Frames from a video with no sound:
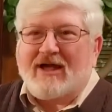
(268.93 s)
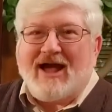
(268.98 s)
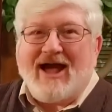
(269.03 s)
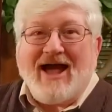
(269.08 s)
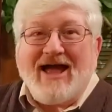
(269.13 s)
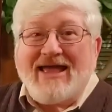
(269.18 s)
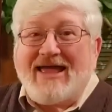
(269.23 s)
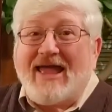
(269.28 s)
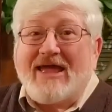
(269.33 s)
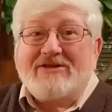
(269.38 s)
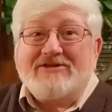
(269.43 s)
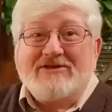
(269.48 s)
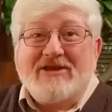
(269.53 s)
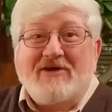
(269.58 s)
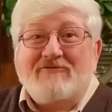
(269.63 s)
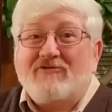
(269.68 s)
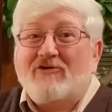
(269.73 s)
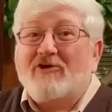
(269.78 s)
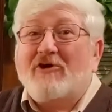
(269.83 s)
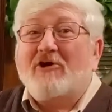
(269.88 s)
I had
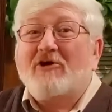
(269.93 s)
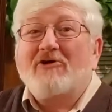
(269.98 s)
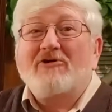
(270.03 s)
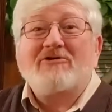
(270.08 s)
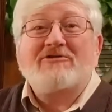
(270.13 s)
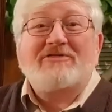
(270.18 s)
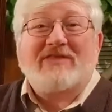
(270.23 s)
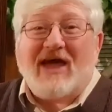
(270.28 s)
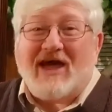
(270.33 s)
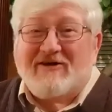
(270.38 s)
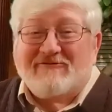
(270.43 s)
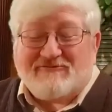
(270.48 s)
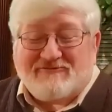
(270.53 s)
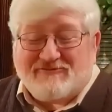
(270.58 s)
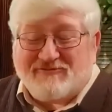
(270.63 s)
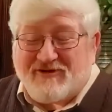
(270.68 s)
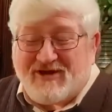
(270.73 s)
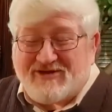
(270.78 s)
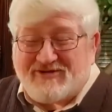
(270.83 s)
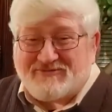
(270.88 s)
never heard that
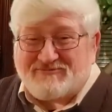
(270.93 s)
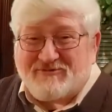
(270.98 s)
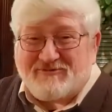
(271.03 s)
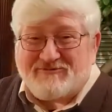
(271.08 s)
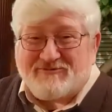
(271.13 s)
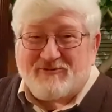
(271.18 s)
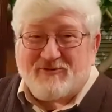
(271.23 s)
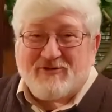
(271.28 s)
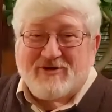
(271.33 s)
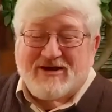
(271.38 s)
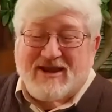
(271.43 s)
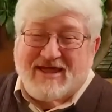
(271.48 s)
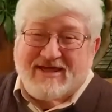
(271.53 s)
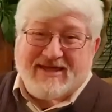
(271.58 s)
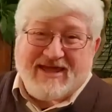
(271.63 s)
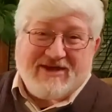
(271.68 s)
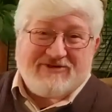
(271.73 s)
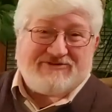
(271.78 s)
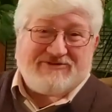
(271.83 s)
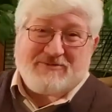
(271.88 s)
phrase before. And I
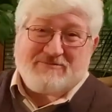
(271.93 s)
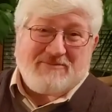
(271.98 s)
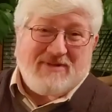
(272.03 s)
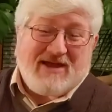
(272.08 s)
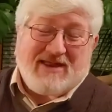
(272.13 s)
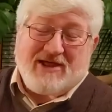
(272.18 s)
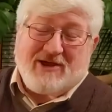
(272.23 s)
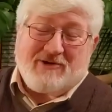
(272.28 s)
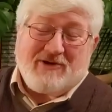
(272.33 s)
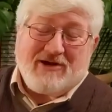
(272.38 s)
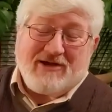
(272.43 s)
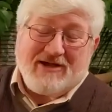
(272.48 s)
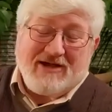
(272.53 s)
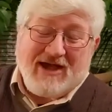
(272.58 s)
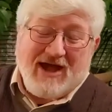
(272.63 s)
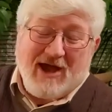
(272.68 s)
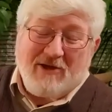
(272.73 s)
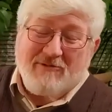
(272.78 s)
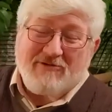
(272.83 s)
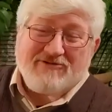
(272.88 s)
guess it meant
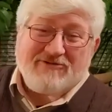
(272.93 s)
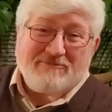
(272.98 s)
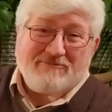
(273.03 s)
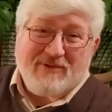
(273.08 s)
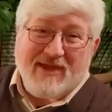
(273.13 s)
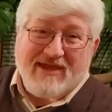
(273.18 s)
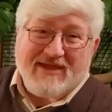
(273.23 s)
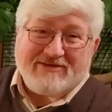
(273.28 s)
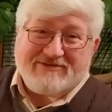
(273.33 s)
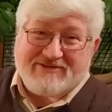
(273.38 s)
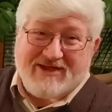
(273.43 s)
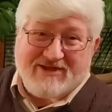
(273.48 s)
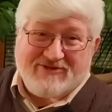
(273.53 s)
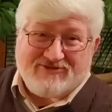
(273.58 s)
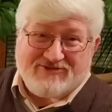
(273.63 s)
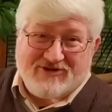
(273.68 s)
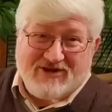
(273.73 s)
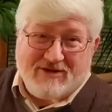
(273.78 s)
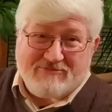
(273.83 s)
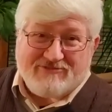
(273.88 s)
I wasn't paying
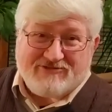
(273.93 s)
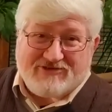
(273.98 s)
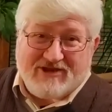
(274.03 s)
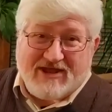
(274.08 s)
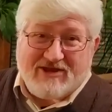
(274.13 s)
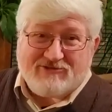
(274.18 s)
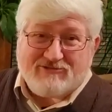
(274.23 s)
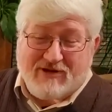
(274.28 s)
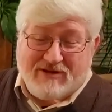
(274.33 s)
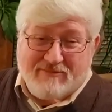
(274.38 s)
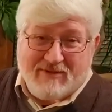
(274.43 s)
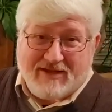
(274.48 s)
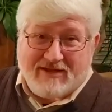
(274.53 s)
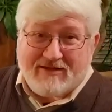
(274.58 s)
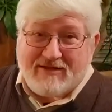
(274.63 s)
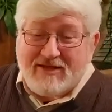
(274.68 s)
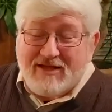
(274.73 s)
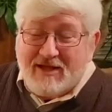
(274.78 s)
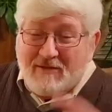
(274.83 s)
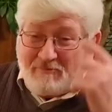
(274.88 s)
attention. I was daydreaming.
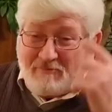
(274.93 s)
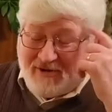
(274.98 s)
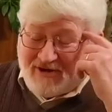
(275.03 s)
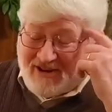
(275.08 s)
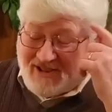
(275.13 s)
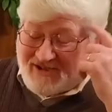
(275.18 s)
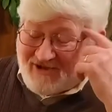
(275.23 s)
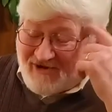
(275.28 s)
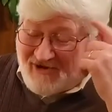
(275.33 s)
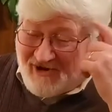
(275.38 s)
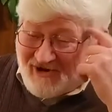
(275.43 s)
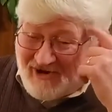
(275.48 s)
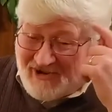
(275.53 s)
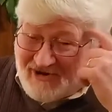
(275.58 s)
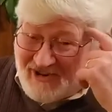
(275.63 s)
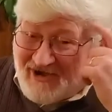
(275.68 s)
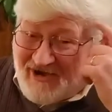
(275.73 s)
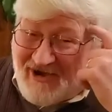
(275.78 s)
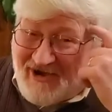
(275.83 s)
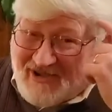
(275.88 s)
But it
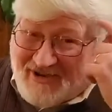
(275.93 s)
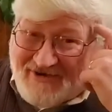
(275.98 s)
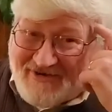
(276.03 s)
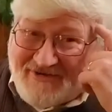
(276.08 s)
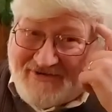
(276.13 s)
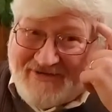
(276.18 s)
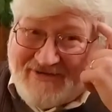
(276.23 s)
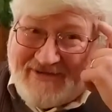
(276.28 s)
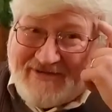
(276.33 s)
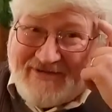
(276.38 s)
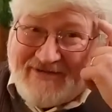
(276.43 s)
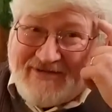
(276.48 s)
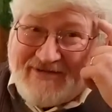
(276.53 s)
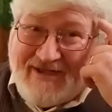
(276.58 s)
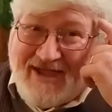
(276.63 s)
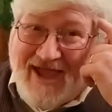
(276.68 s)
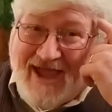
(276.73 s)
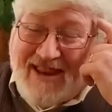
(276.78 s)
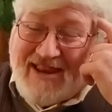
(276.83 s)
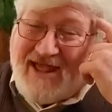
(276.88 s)
caught on.
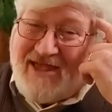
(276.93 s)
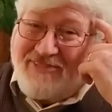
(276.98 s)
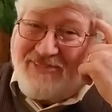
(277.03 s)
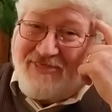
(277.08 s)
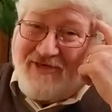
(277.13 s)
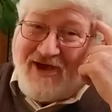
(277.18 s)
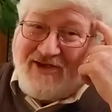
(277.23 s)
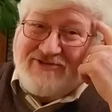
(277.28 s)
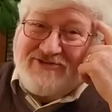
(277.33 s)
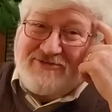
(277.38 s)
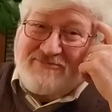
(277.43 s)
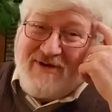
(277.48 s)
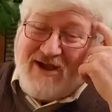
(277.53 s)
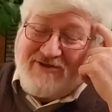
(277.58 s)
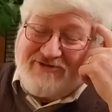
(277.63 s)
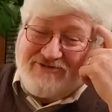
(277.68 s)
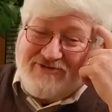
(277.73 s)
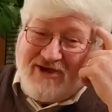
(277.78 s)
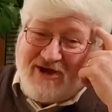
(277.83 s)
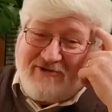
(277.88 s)
And I thought to
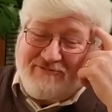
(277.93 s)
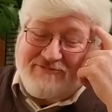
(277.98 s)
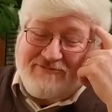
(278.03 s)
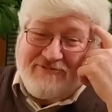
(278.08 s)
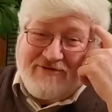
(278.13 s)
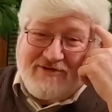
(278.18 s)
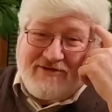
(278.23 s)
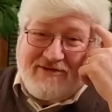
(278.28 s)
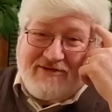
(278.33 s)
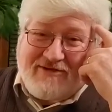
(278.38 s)
myself,